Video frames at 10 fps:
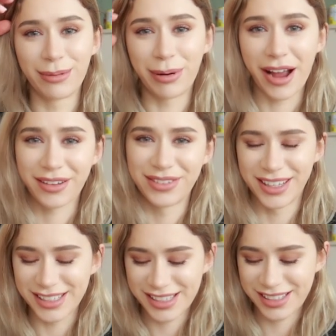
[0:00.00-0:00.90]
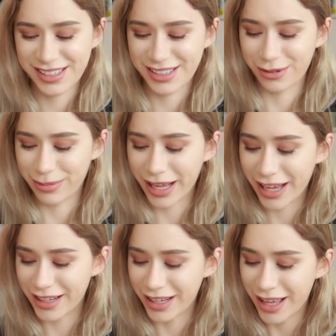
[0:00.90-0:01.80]
for breakfast. So
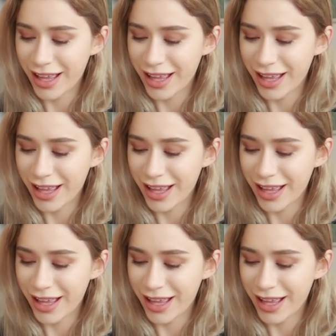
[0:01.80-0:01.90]
bad.